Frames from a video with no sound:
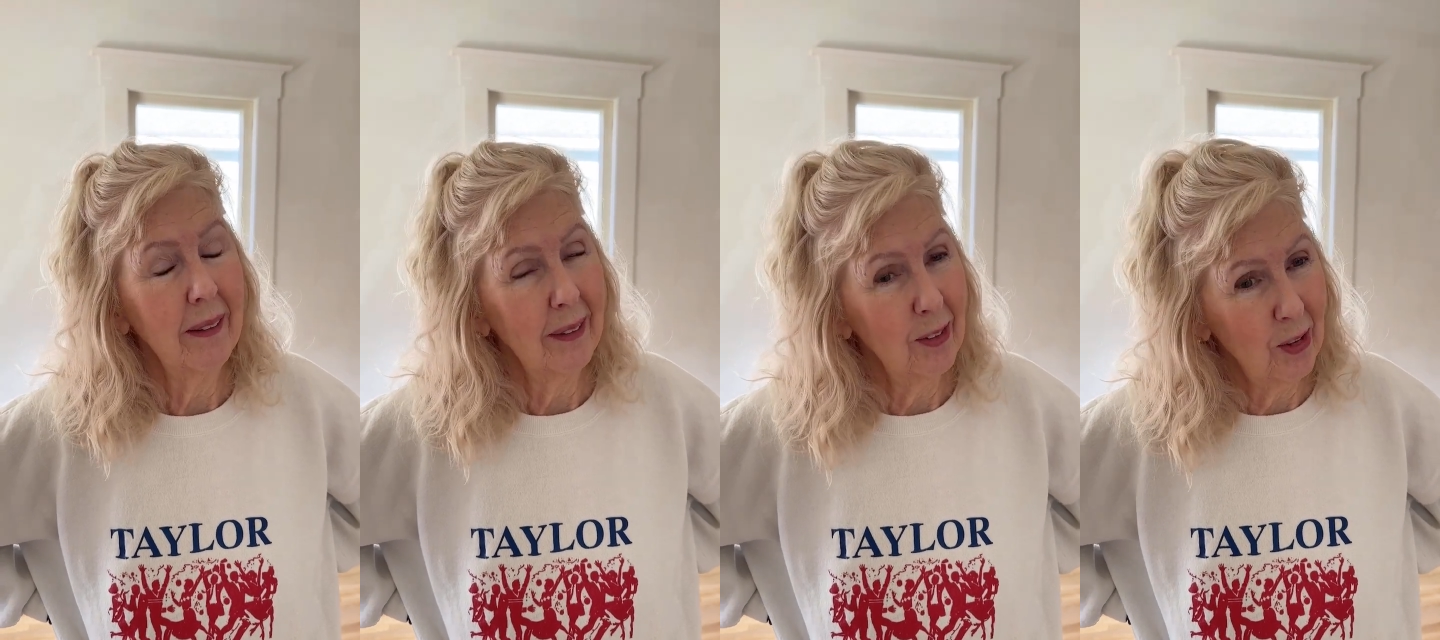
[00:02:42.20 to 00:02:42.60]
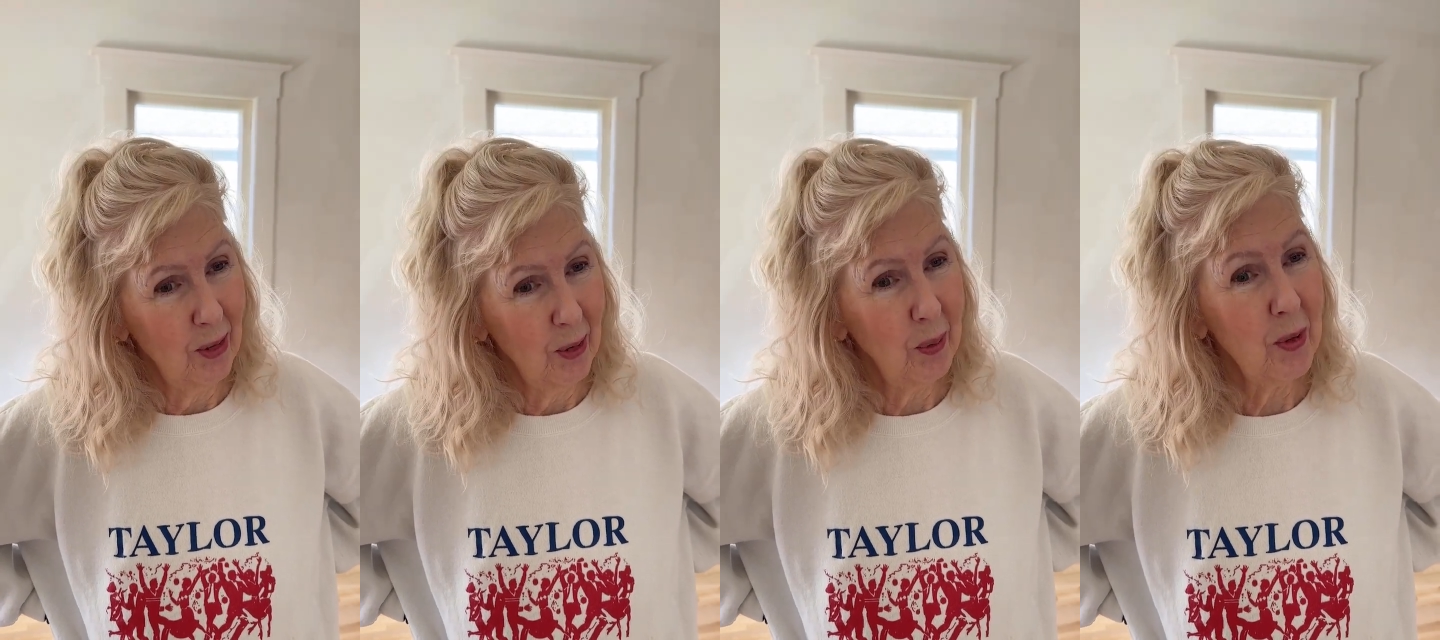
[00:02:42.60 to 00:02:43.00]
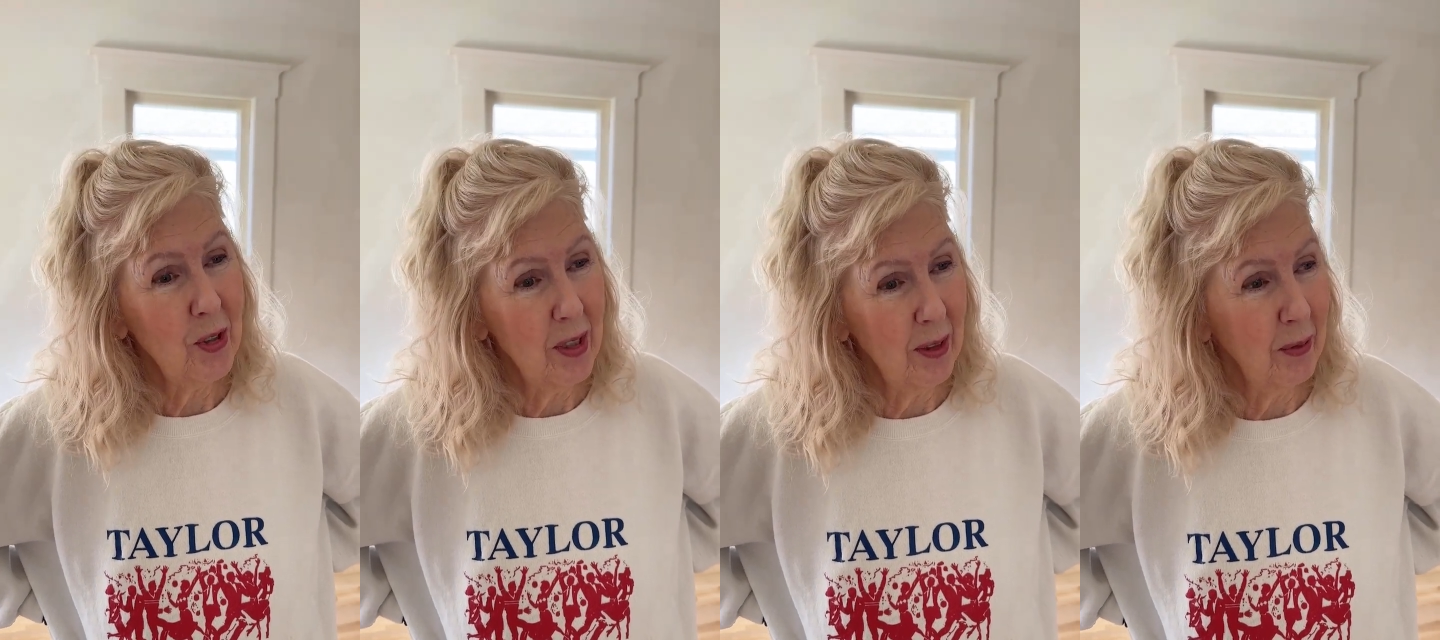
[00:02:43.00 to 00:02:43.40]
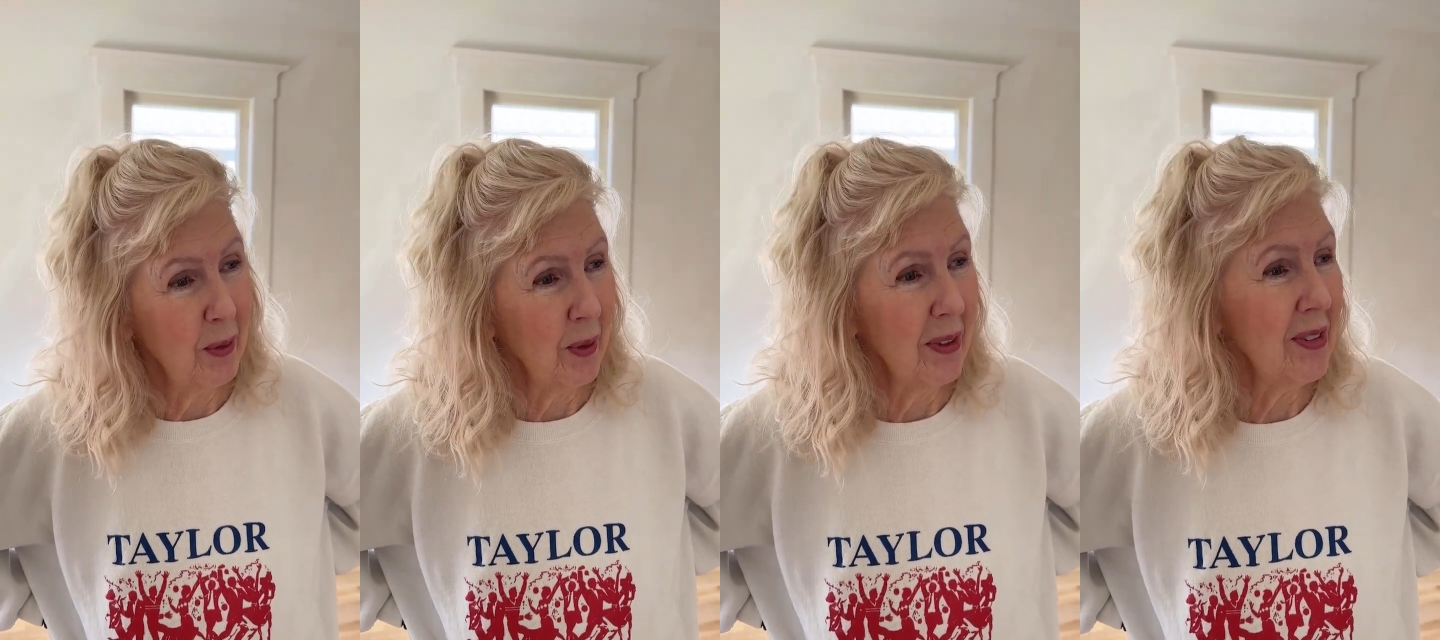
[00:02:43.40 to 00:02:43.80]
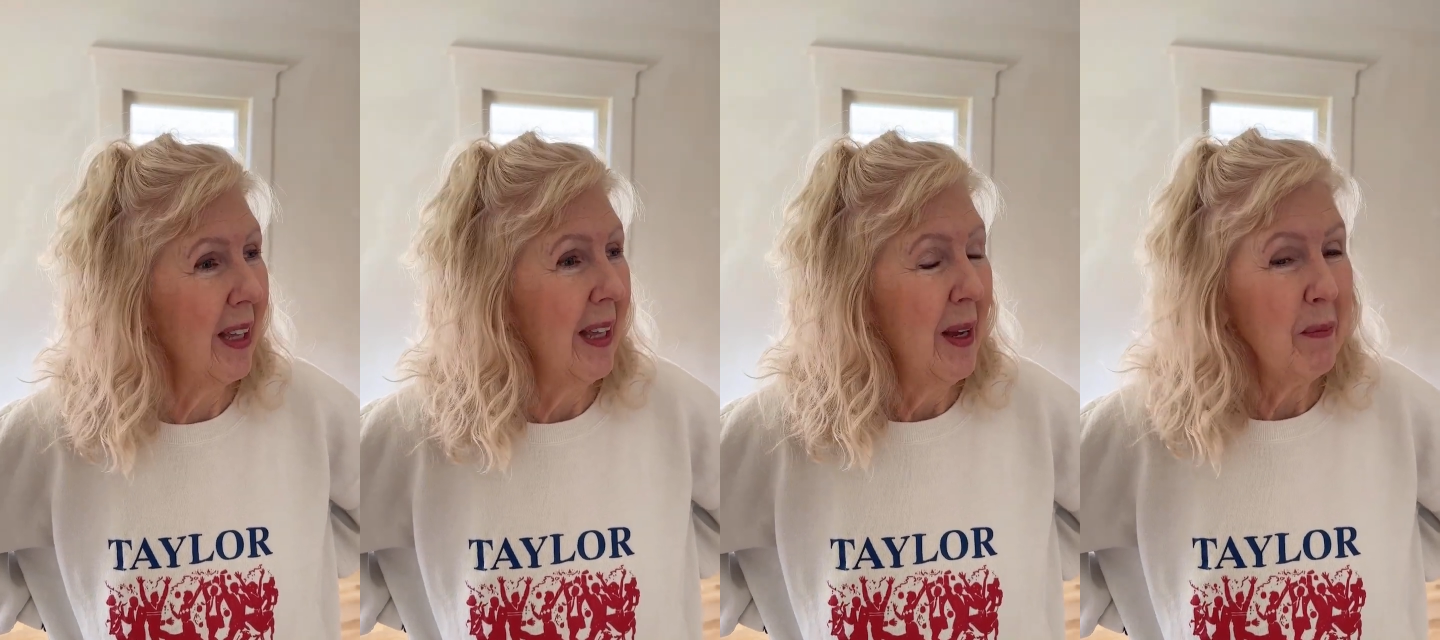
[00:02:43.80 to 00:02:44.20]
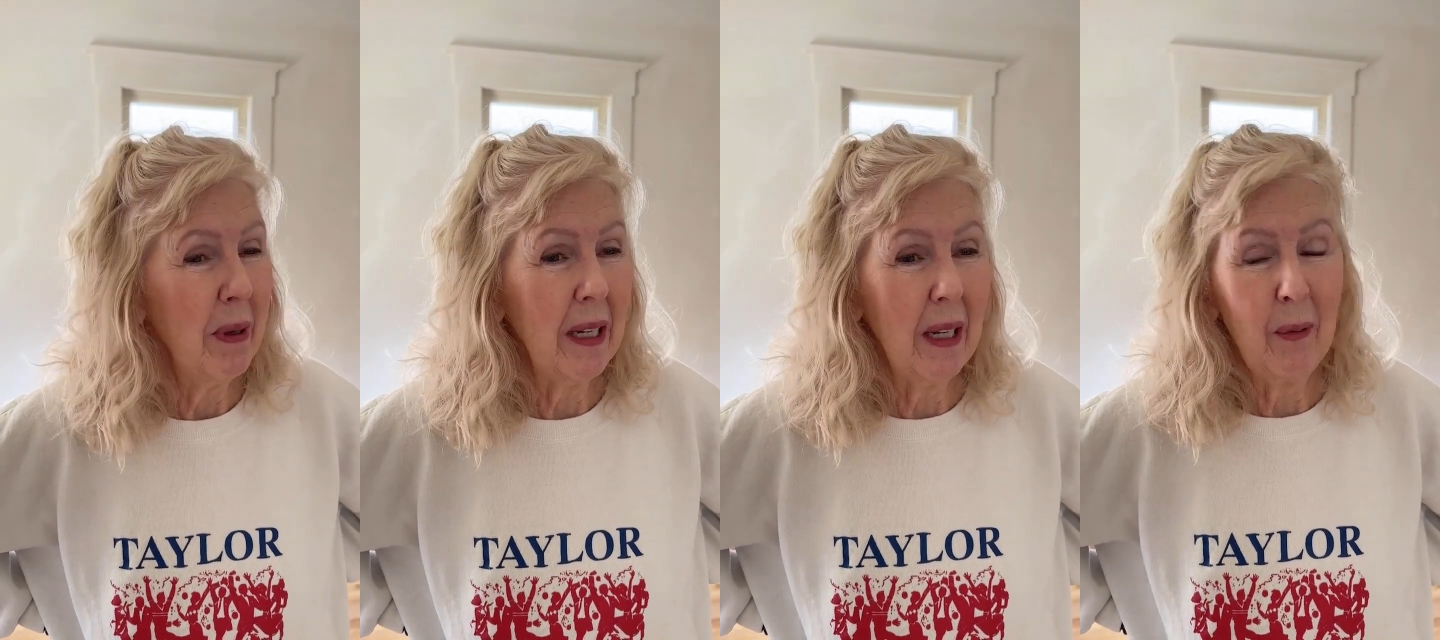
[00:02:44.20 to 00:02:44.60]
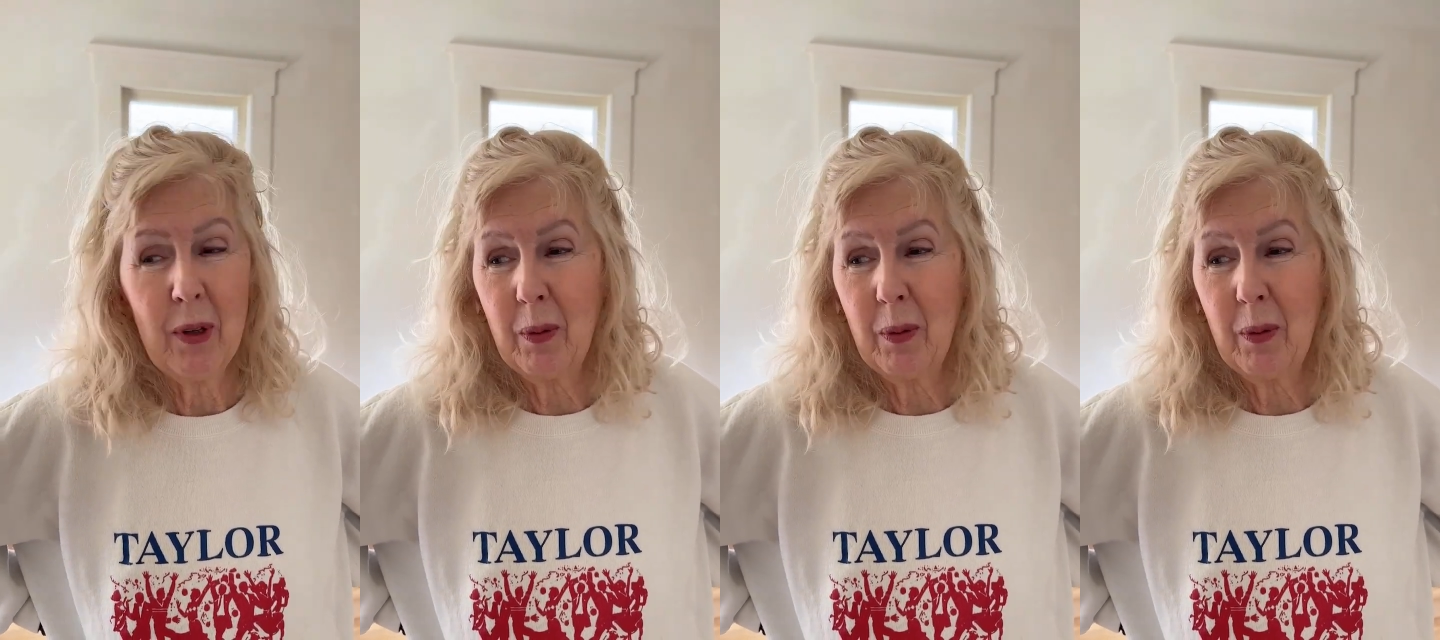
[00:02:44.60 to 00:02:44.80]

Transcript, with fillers: She knows what she did for us. But anyway,